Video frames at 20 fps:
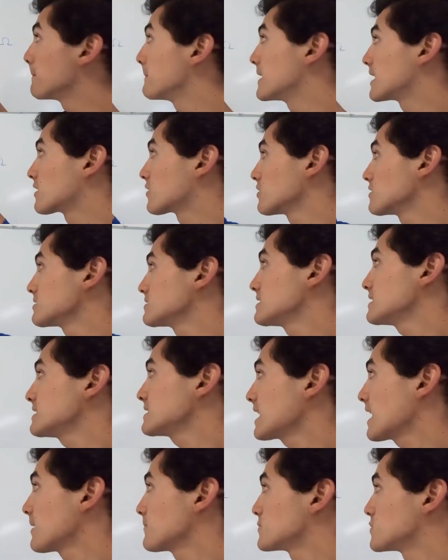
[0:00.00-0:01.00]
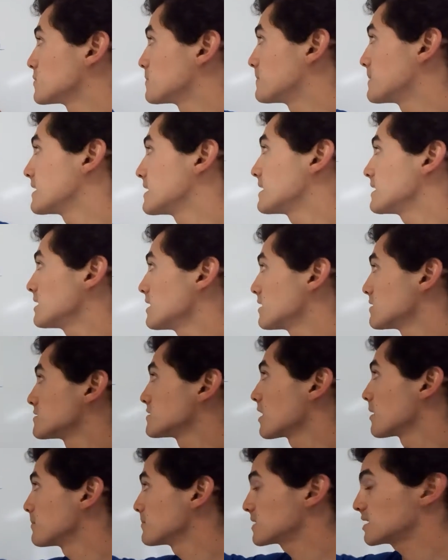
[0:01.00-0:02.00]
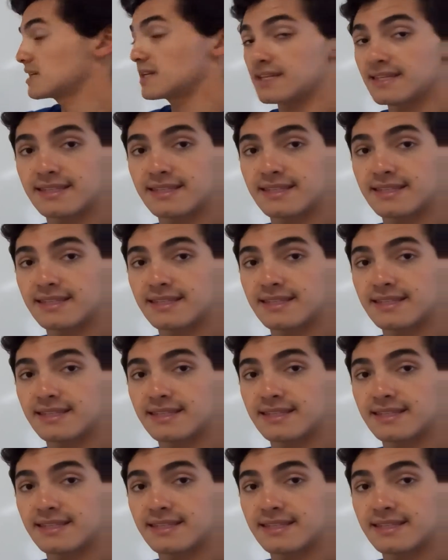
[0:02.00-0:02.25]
because these have to be summed